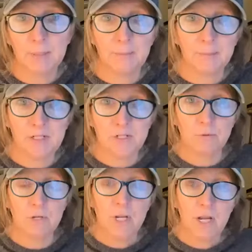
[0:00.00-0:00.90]
But I'm going
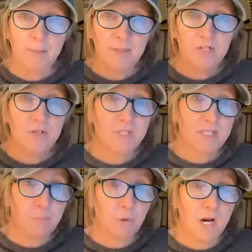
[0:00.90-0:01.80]
to do
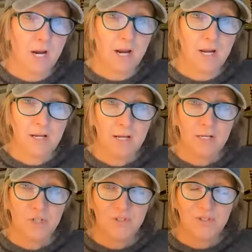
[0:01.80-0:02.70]
this prayer
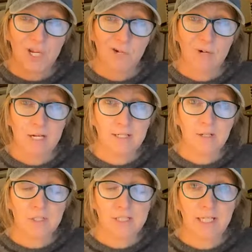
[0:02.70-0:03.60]
just directly
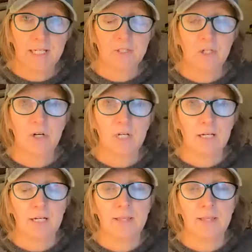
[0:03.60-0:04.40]
on TikTok,